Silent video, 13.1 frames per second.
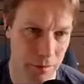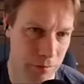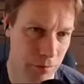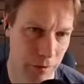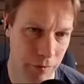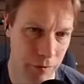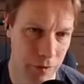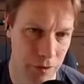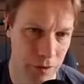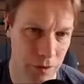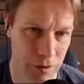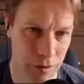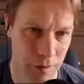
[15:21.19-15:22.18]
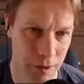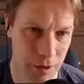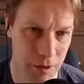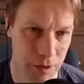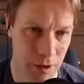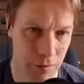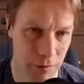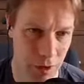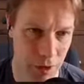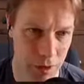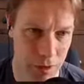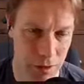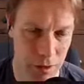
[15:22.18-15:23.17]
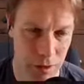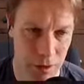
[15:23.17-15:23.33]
reference to something that's din write.